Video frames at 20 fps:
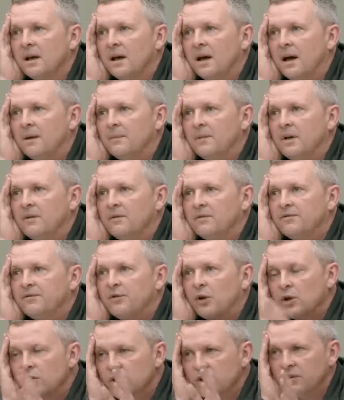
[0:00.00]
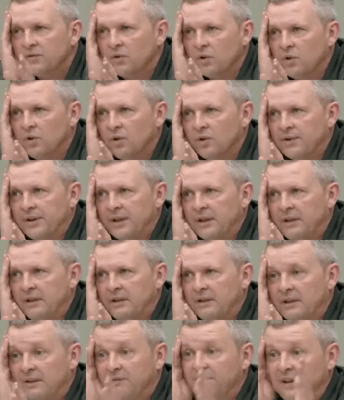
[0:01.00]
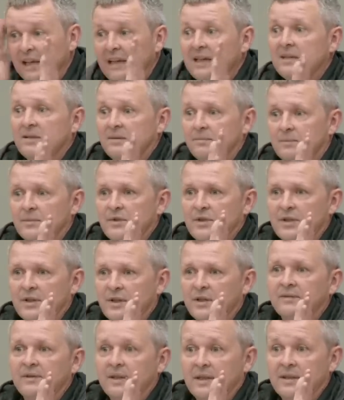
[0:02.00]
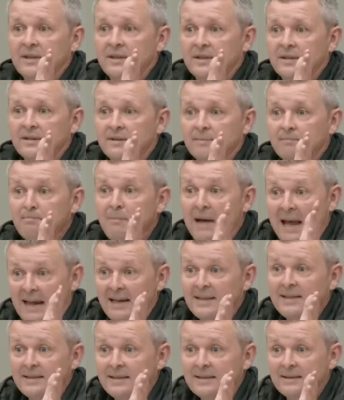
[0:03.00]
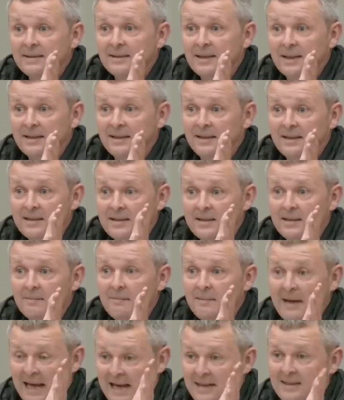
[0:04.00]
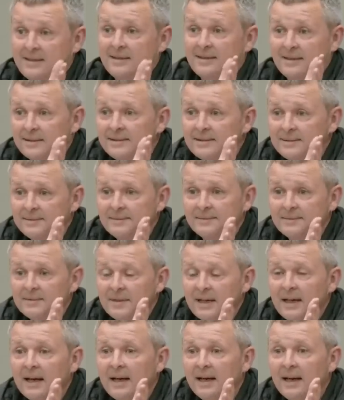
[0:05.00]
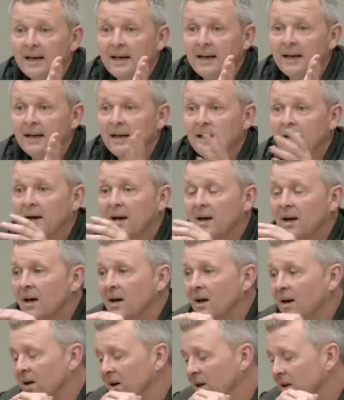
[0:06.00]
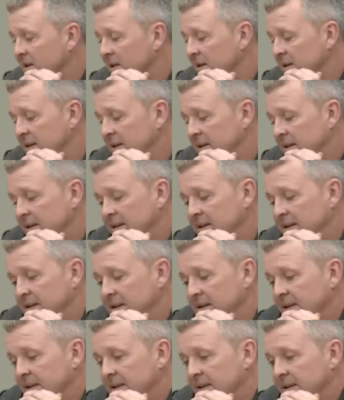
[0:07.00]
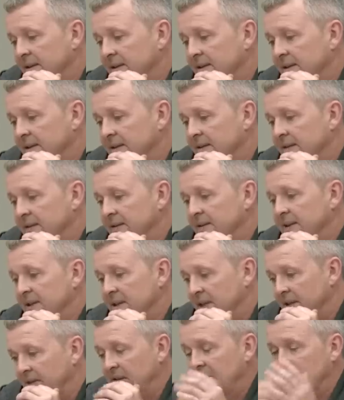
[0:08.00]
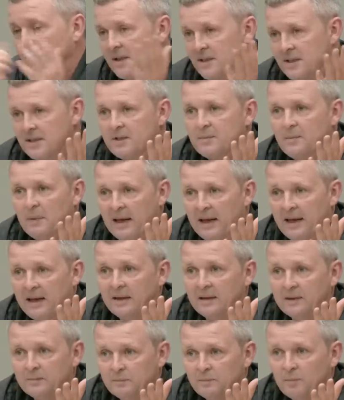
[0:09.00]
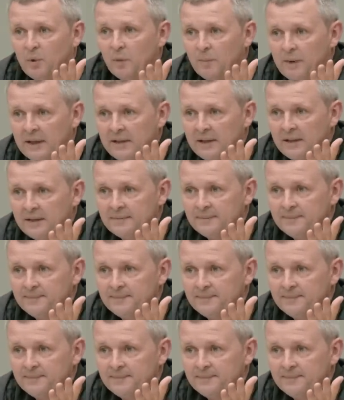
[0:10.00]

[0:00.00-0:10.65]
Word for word: uh, first of all, the, the victims of this mess, and it is a mess, are the TV license paying public,